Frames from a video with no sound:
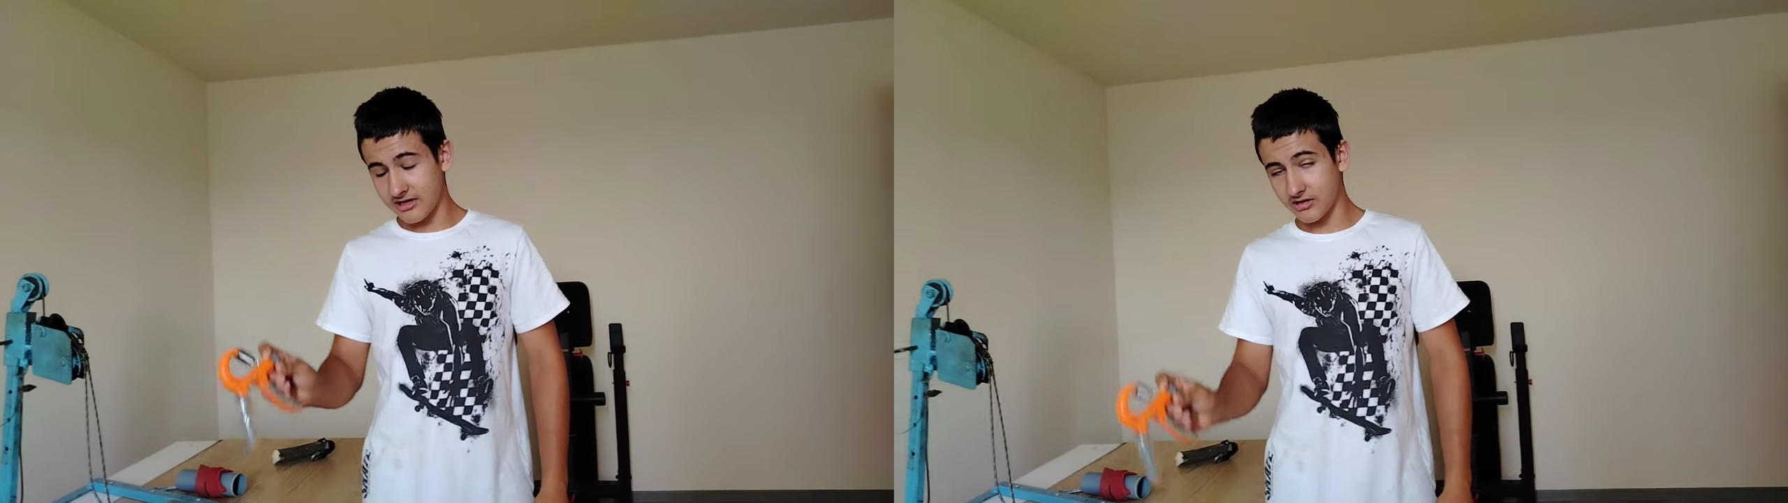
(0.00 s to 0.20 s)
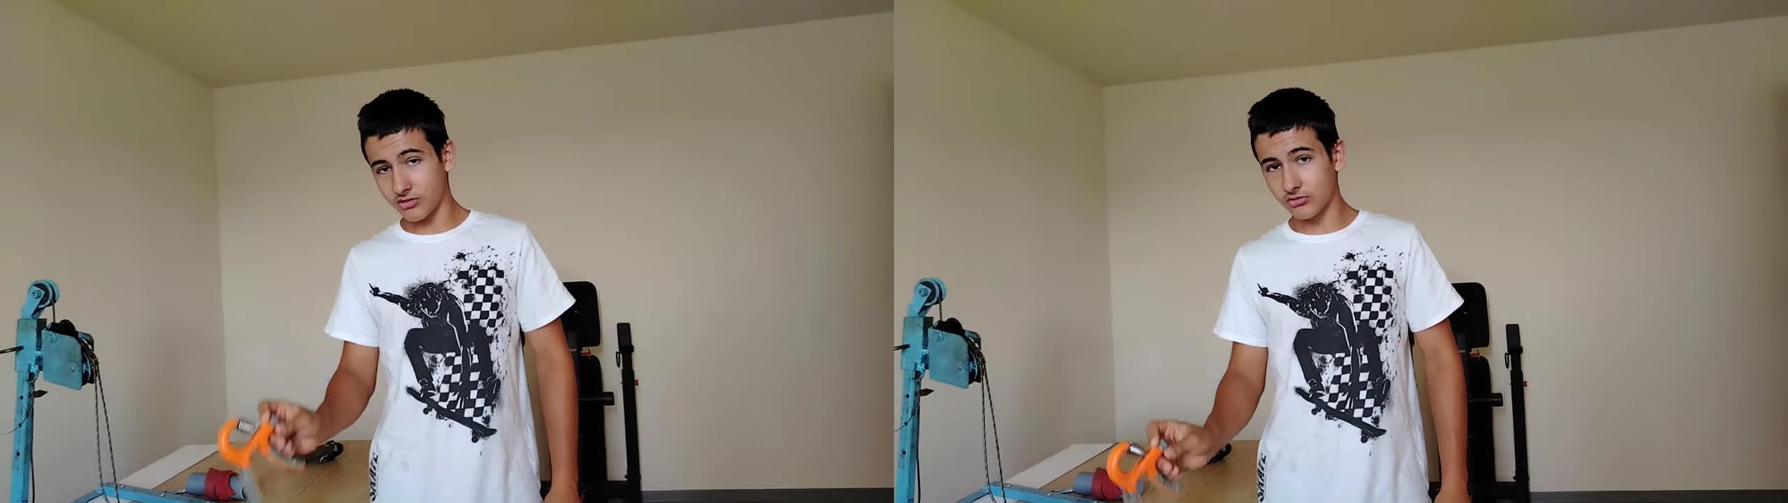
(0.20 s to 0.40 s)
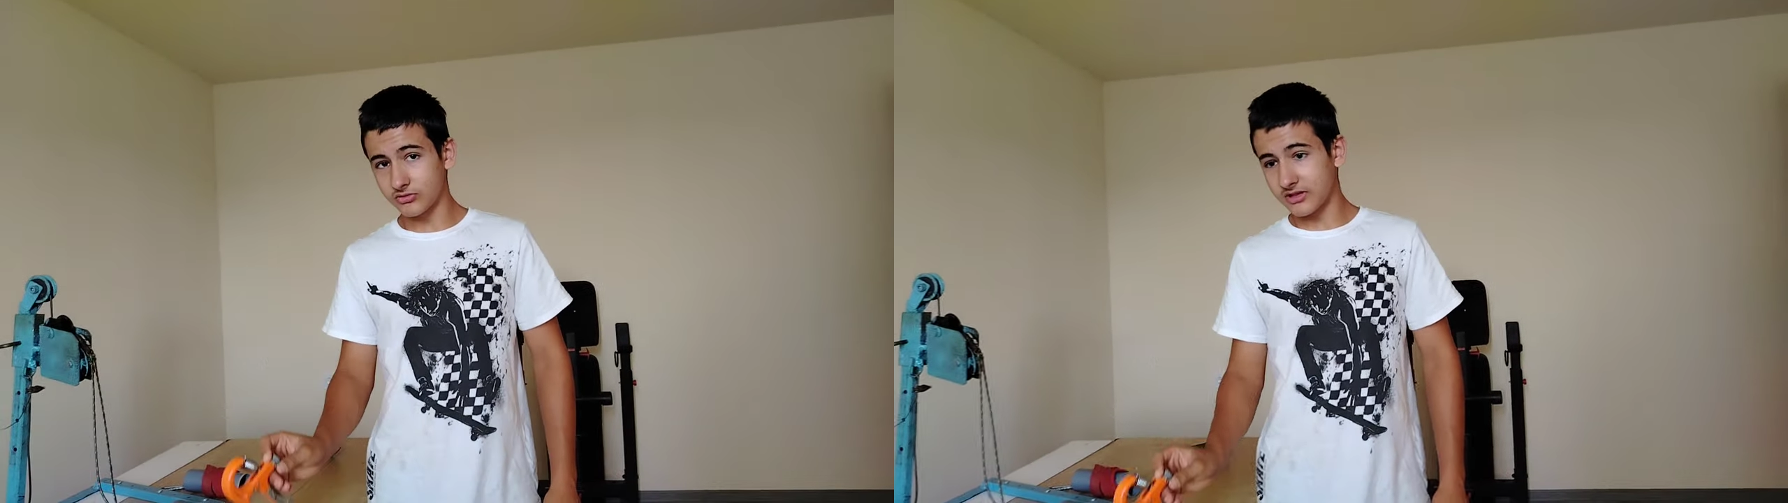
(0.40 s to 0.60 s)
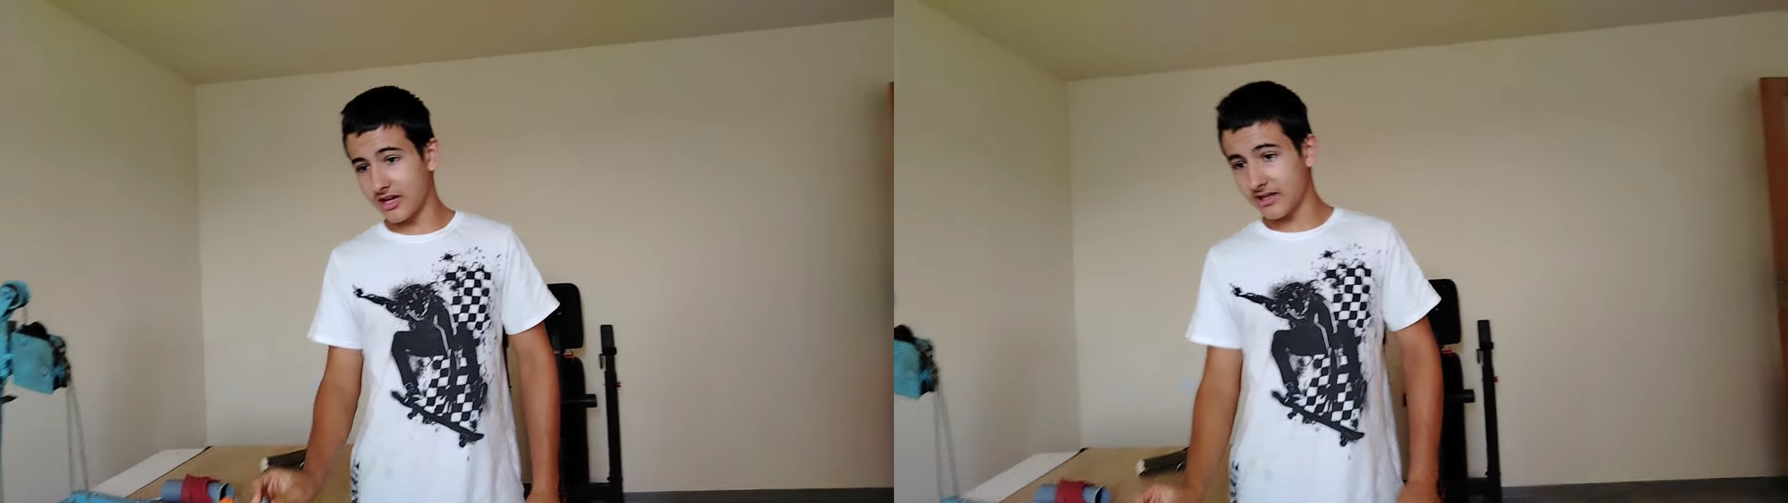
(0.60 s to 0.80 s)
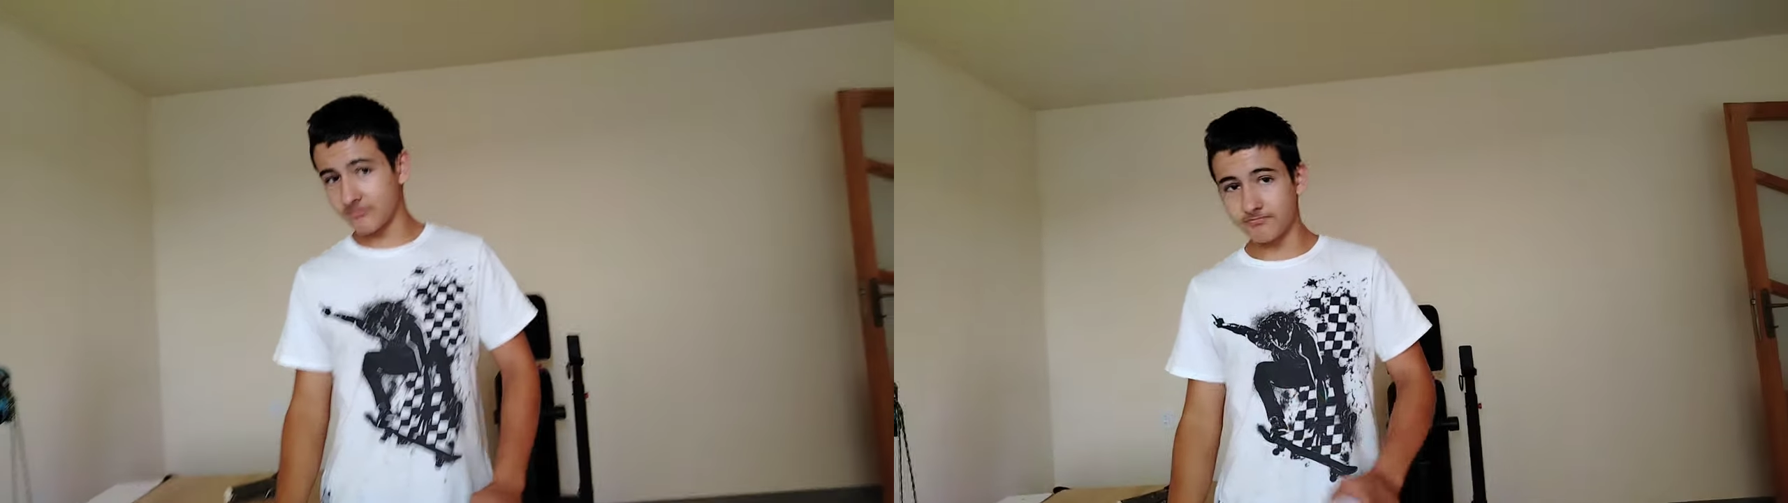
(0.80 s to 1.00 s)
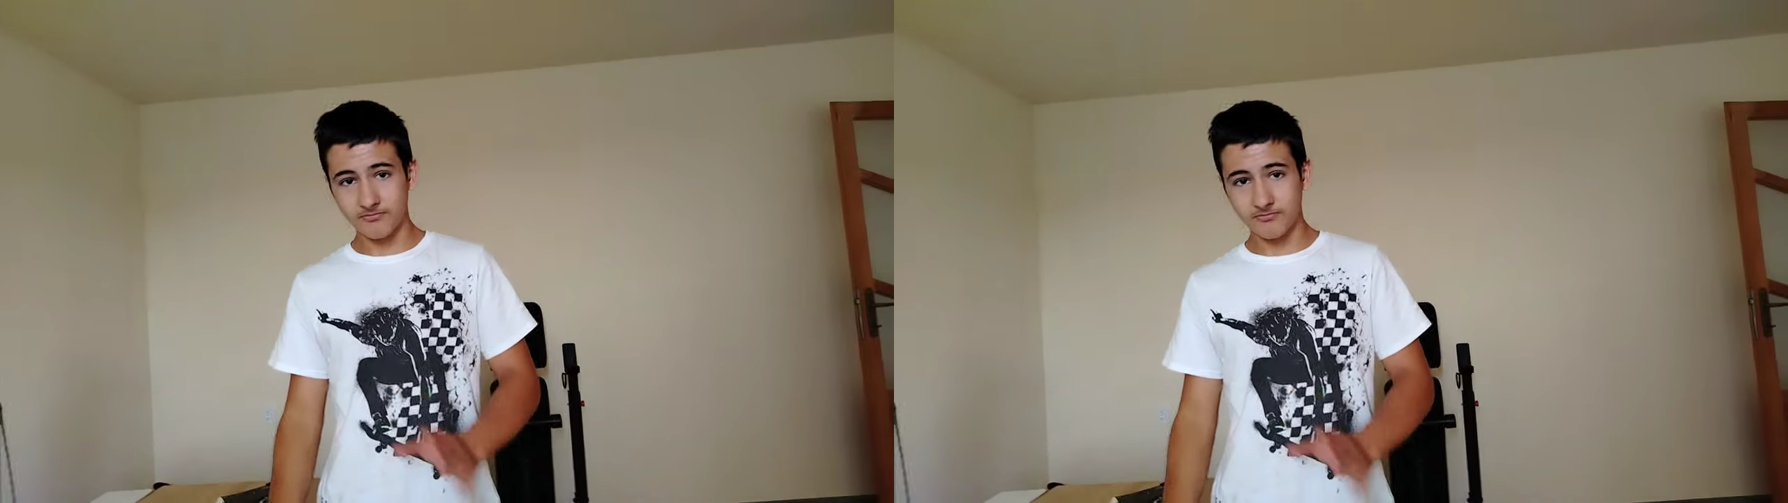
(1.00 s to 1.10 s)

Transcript: kilos, then